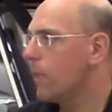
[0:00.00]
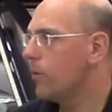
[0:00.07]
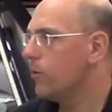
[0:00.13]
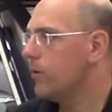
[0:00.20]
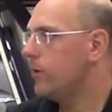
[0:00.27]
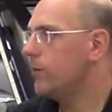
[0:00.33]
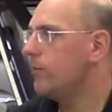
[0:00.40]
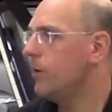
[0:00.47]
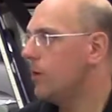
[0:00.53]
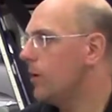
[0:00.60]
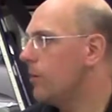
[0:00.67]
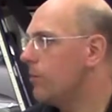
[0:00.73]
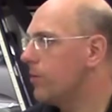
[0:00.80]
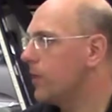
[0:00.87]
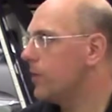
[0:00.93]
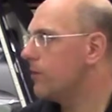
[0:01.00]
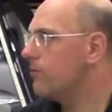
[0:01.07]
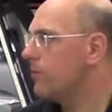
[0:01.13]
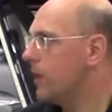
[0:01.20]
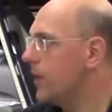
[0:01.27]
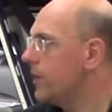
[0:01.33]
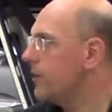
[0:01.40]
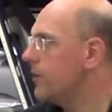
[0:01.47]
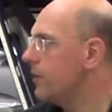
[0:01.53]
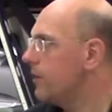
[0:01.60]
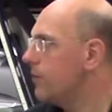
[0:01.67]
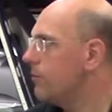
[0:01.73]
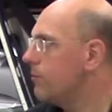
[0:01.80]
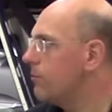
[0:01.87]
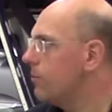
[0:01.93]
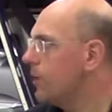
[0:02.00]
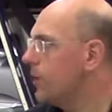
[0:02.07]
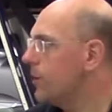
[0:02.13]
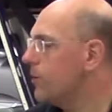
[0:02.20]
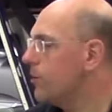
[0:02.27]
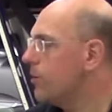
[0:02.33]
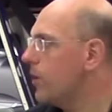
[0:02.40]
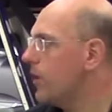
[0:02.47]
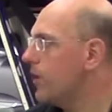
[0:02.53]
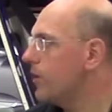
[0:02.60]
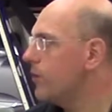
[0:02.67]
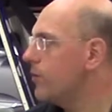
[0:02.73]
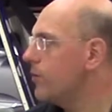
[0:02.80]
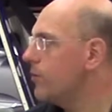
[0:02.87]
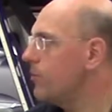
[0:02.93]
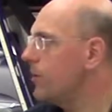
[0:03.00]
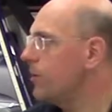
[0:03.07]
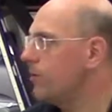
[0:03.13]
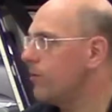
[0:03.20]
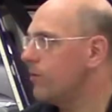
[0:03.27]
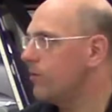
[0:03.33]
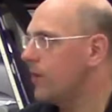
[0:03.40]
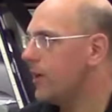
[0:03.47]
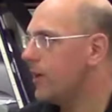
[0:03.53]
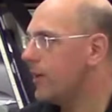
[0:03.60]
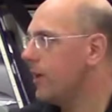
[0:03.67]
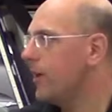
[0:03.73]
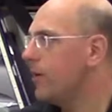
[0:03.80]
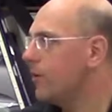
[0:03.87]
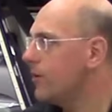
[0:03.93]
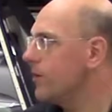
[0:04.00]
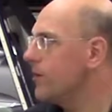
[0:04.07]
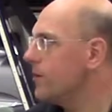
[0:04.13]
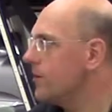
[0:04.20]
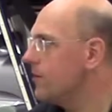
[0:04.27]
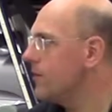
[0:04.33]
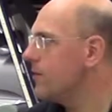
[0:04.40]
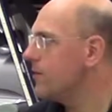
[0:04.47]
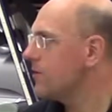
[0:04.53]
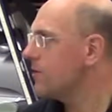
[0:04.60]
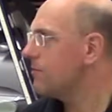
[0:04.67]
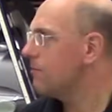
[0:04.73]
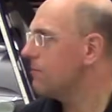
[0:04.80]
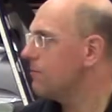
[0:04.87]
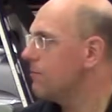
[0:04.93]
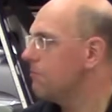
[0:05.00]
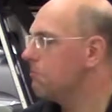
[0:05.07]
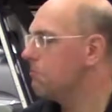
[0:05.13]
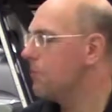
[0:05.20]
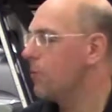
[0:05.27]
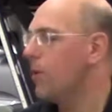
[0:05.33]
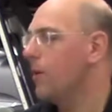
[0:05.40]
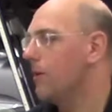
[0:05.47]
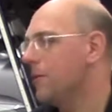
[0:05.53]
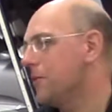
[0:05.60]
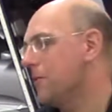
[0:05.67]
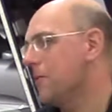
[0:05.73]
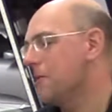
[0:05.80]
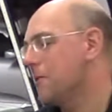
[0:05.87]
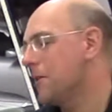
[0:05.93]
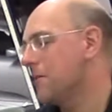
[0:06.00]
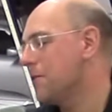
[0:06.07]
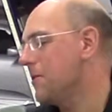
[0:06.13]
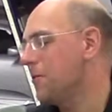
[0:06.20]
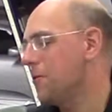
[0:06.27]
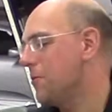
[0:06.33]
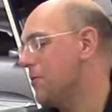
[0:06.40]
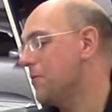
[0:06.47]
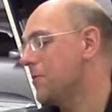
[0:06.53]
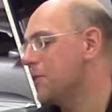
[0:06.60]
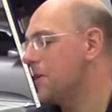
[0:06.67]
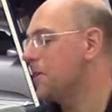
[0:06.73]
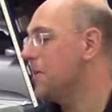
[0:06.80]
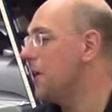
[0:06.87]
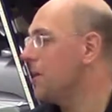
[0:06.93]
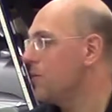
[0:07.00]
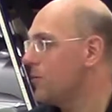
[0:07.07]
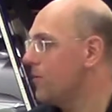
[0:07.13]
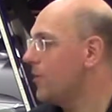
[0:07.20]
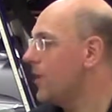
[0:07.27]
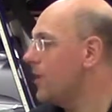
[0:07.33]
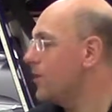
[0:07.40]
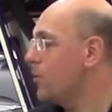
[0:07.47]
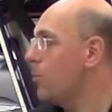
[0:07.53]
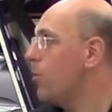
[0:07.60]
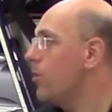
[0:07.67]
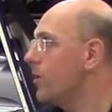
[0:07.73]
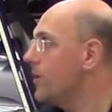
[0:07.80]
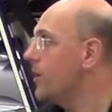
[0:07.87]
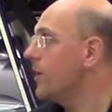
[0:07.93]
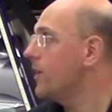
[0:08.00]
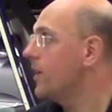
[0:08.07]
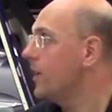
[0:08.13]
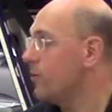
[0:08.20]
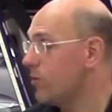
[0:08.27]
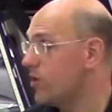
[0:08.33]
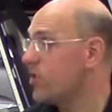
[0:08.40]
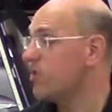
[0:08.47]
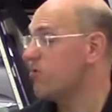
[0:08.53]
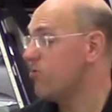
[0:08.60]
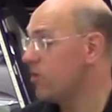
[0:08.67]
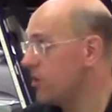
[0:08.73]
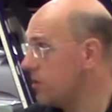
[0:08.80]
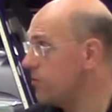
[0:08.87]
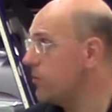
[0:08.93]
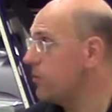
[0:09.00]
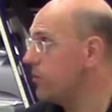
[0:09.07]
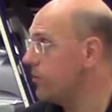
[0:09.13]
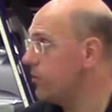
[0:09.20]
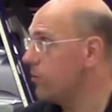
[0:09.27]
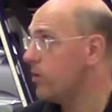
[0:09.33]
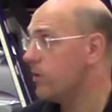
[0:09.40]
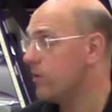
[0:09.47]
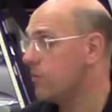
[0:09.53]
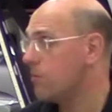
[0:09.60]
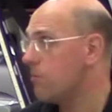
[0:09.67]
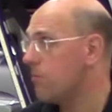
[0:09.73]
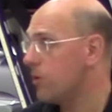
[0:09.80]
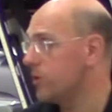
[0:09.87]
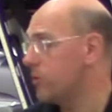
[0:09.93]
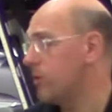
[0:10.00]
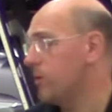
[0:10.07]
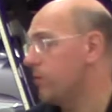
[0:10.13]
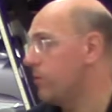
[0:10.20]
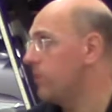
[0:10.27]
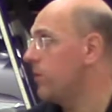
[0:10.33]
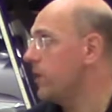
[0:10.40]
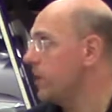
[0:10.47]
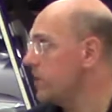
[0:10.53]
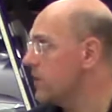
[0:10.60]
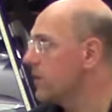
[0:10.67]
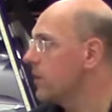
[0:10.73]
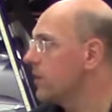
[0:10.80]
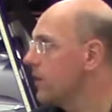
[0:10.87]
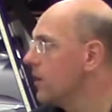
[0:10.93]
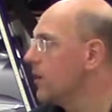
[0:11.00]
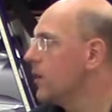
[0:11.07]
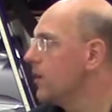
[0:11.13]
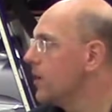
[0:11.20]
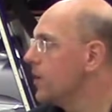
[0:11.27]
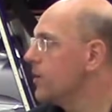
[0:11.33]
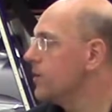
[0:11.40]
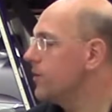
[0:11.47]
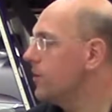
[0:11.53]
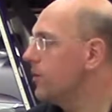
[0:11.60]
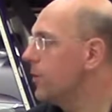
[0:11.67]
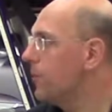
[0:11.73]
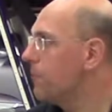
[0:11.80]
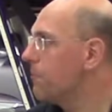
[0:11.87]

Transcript: We uh, pick, land there, pick up the bride and groom, and fly out into this well into the sunset or if it's at night we fly into portland at night which is really beautiful one of the most beautiful flights so